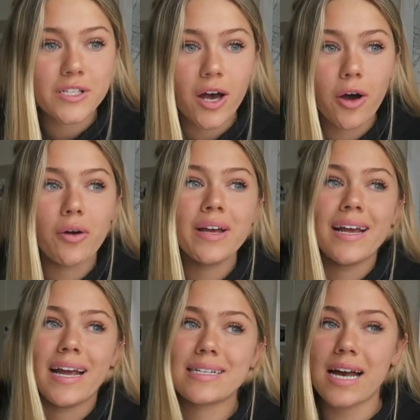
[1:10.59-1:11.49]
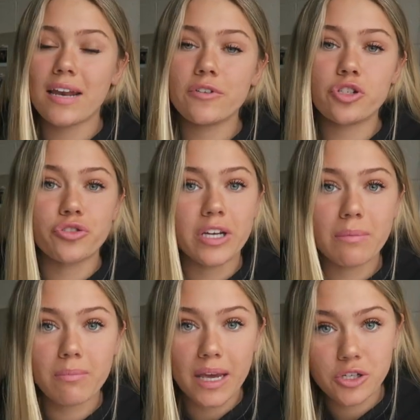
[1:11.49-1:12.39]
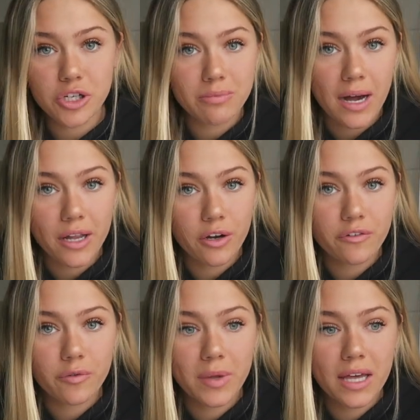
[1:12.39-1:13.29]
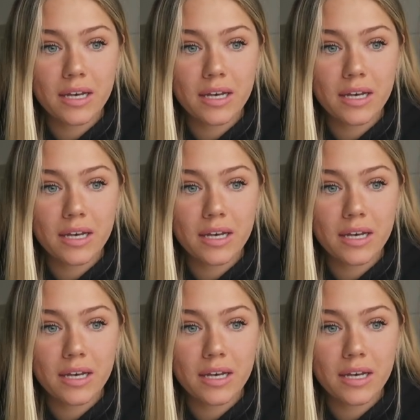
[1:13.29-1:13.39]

So it's kind of a dream major and minor for me,